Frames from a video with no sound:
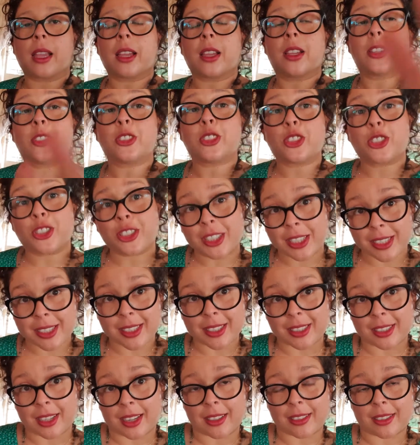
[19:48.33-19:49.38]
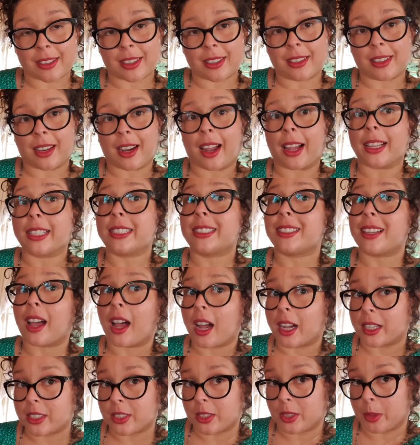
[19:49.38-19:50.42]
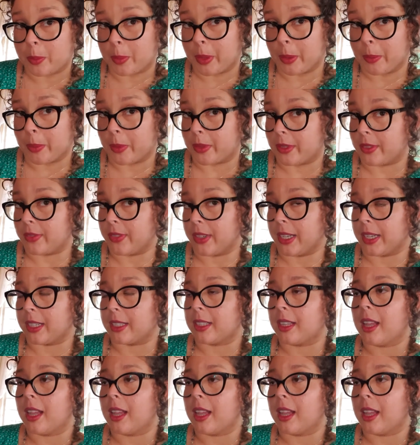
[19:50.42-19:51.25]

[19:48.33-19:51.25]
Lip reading: she suggested that I touch the people's feet.